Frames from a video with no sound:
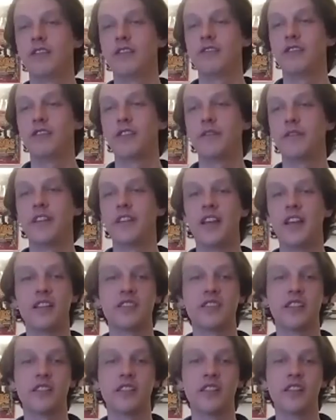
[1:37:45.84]
on the
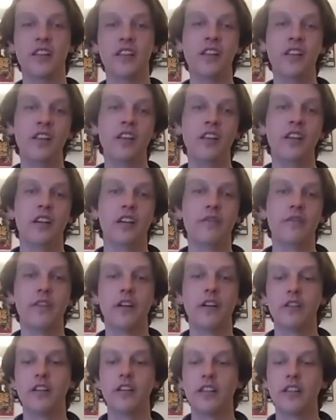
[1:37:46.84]
BX, and I
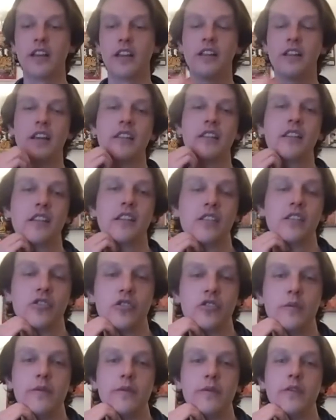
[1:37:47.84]
felt like that did its
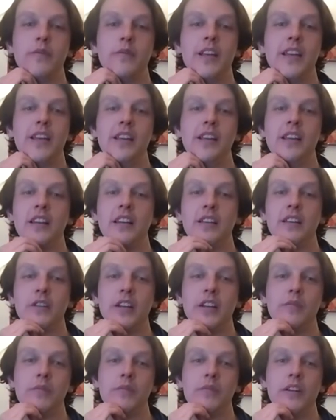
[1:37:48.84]
job for me
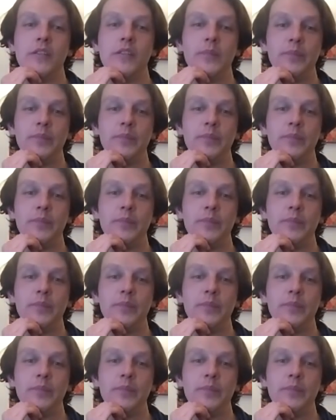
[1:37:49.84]
anyway. But